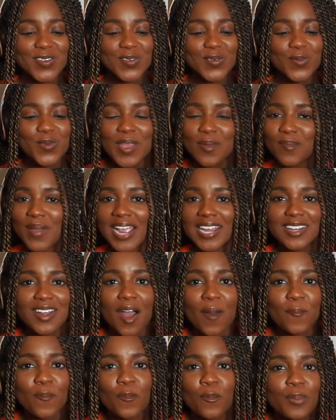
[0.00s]
We might
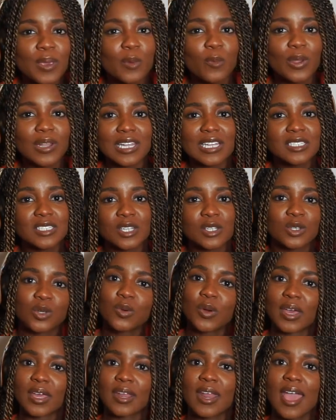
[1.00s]
not be willing to do
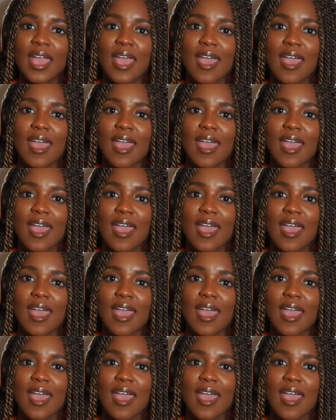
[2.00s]
it.